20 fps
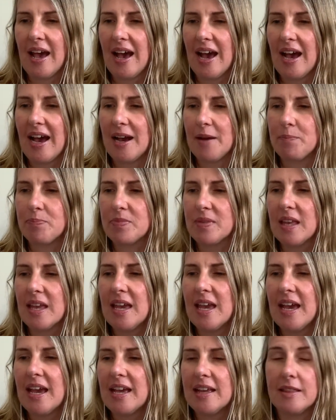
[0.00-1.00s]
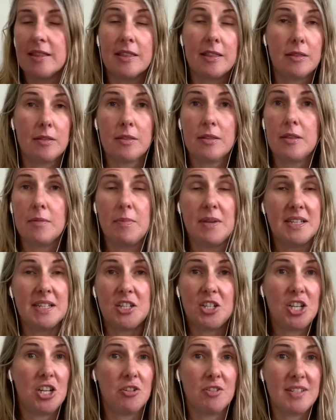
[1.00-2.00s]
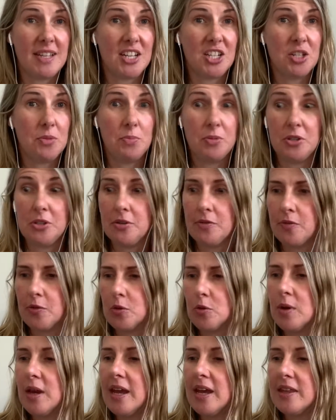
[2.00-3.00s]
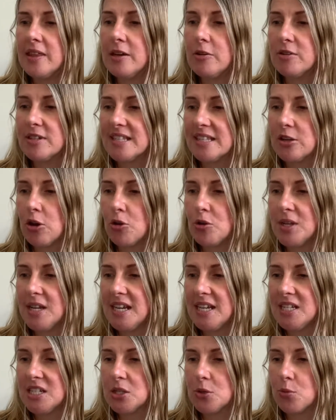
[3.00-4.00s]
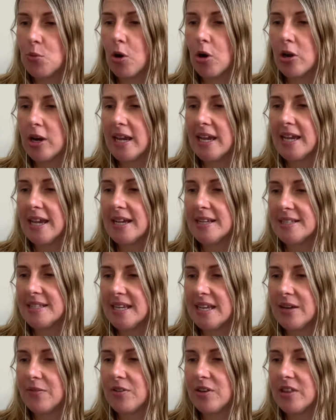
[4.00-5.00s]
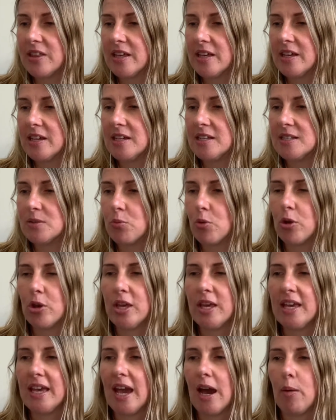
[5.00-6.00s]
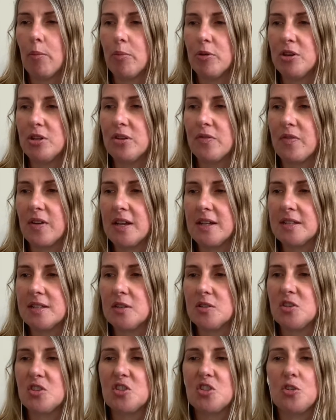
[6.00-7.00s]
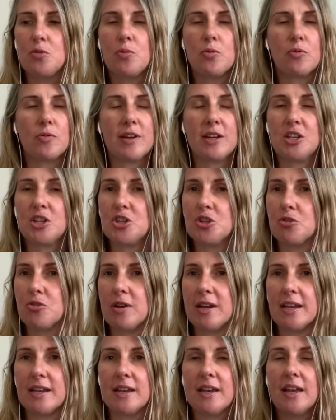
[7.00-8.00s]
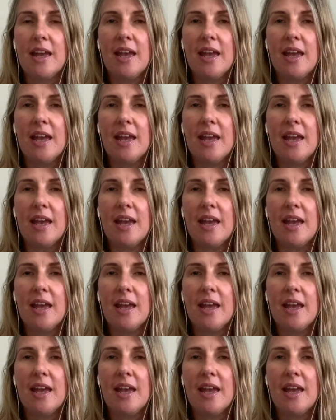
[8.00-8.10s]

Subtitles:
The message here is actually beautiful. There is no need to worry as everything is working out beautifully. So super reassuring.